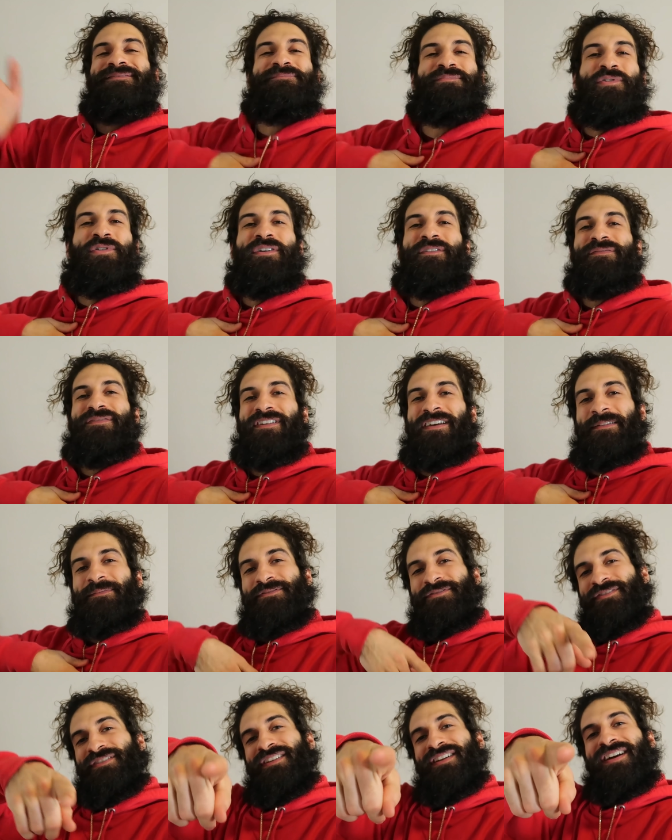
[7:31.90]
your boy
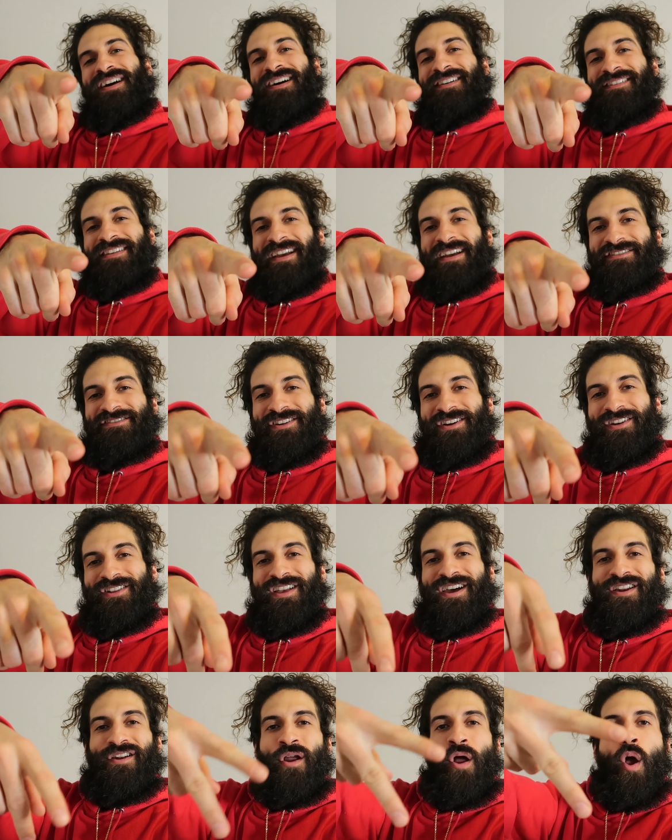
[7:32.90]
Flamesword. I'll catch y'all
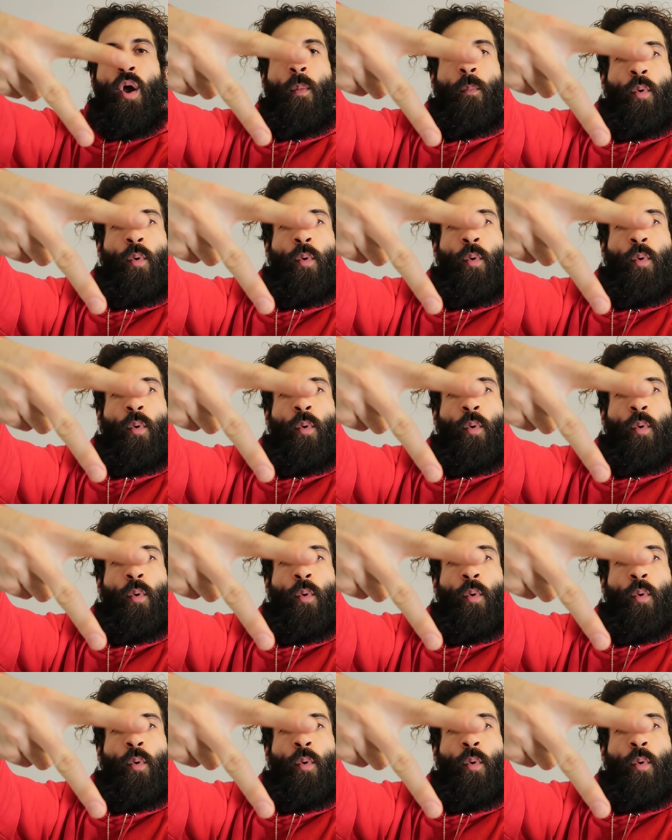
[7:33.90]
later.